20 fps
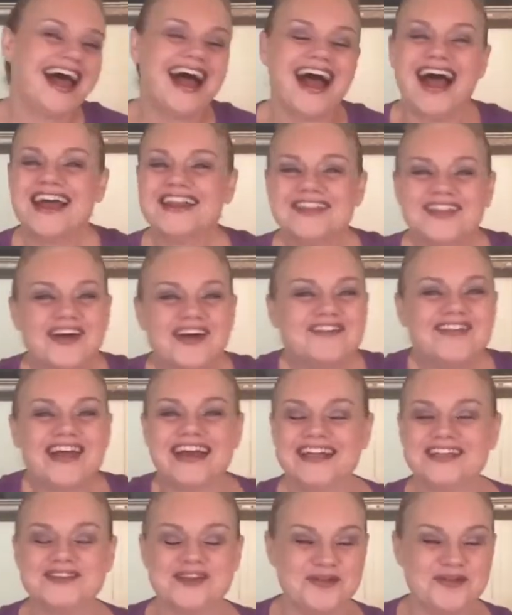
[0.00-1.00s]
I love that
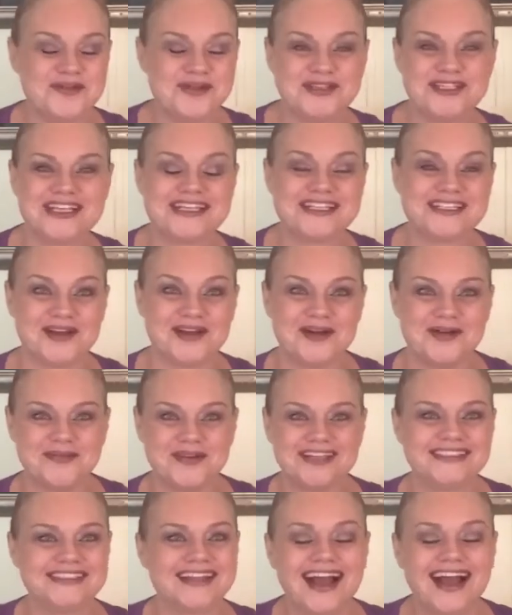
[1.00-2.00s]
intro music so
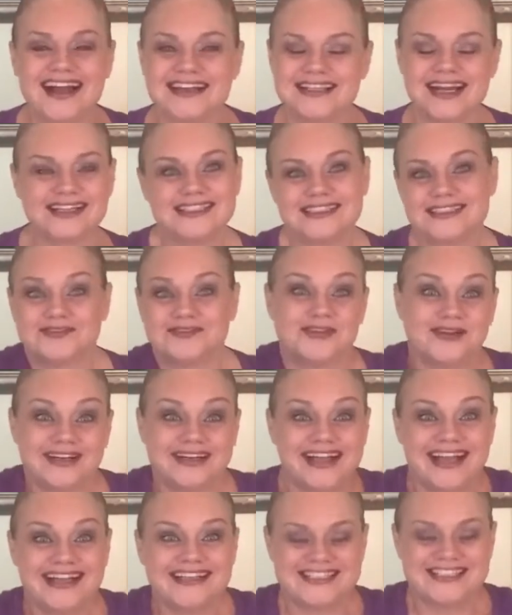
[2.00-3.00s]
much, guys. I just want to
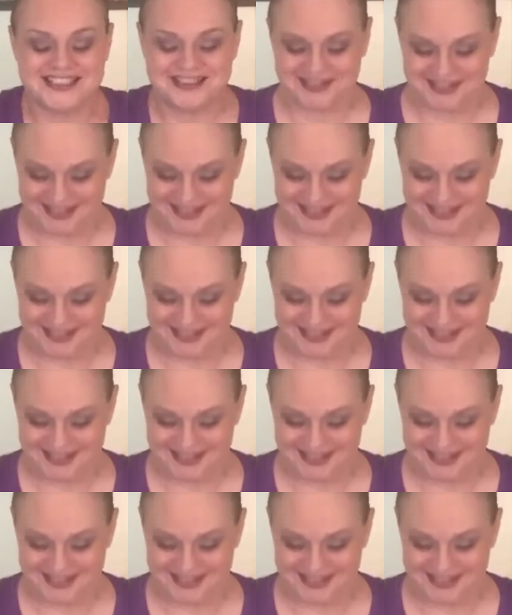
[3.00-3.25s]
dance to